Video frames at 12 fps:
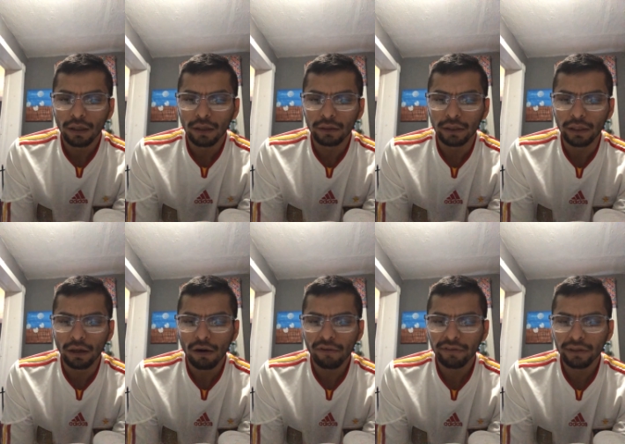the
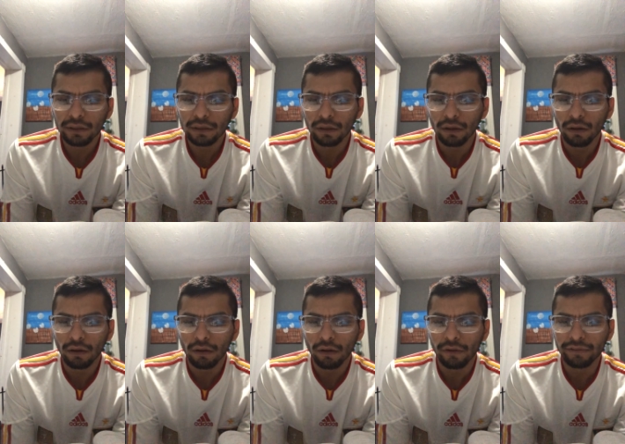Office
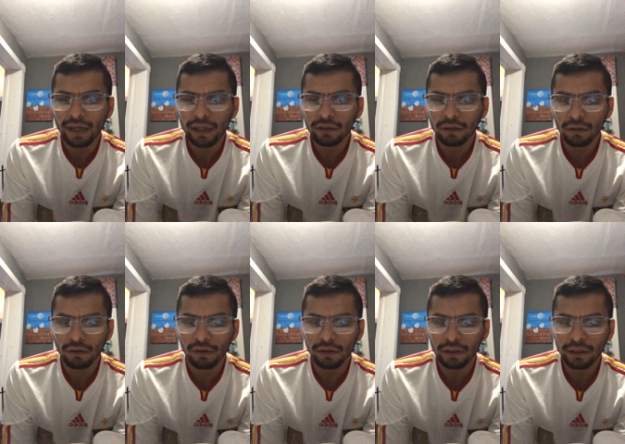of National
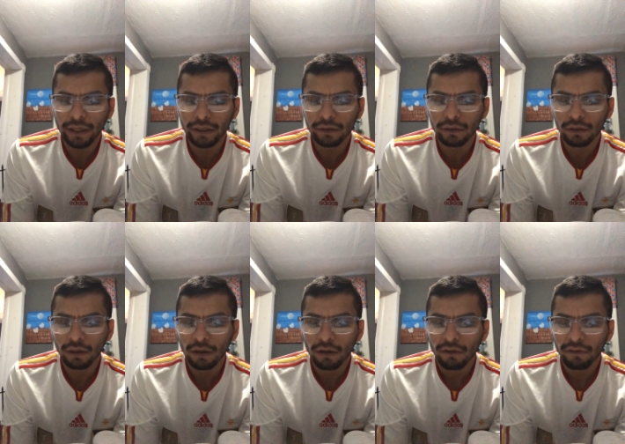Coordinator
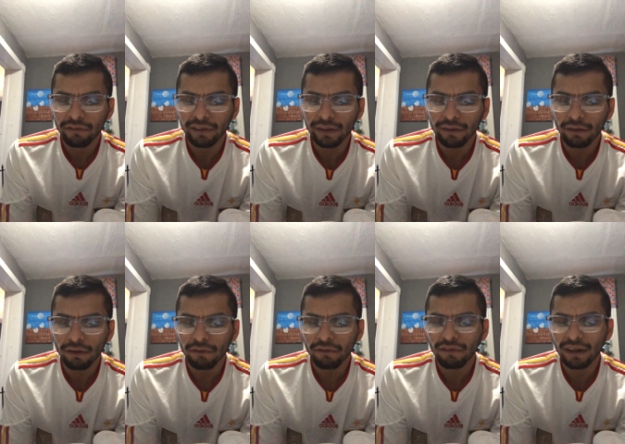
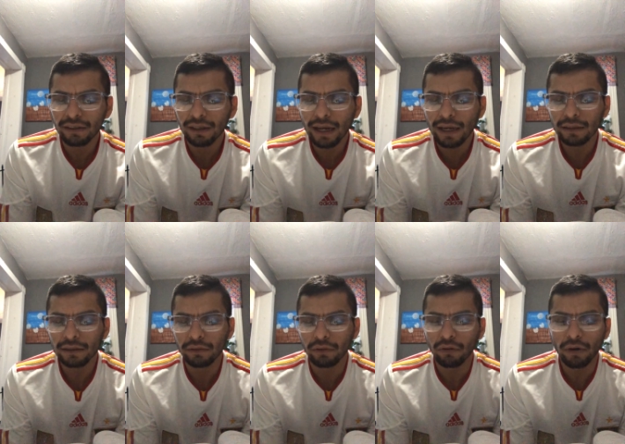
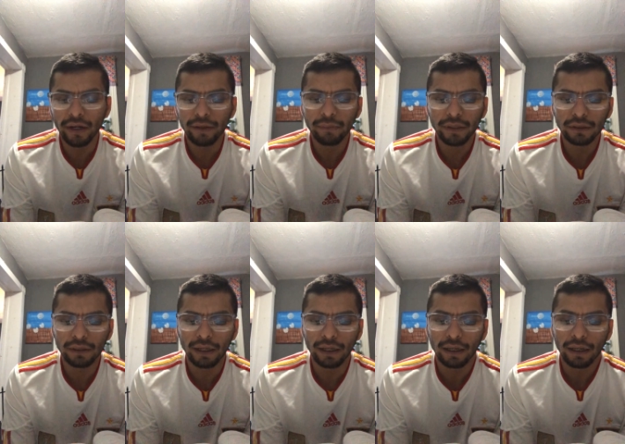finalized requirements
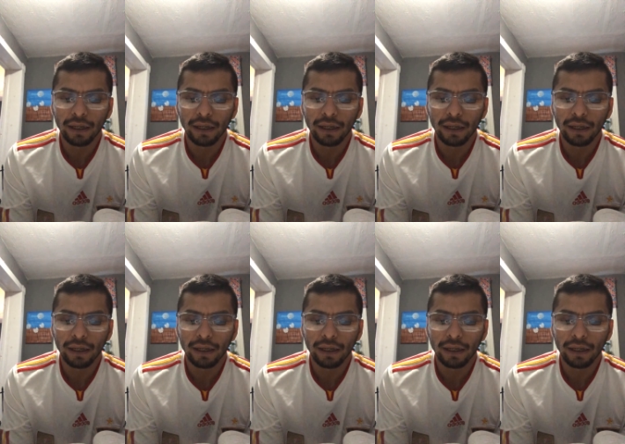that